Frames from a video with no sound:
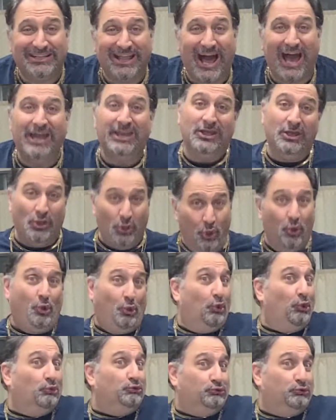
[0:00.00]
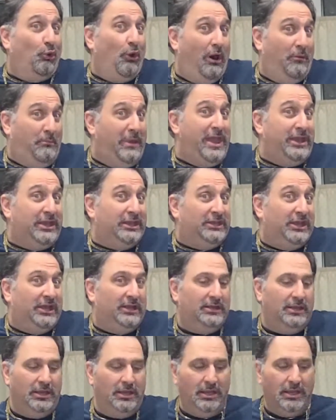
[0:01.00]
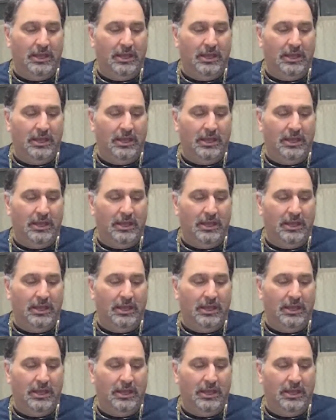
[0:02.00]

lot. So I'm making it.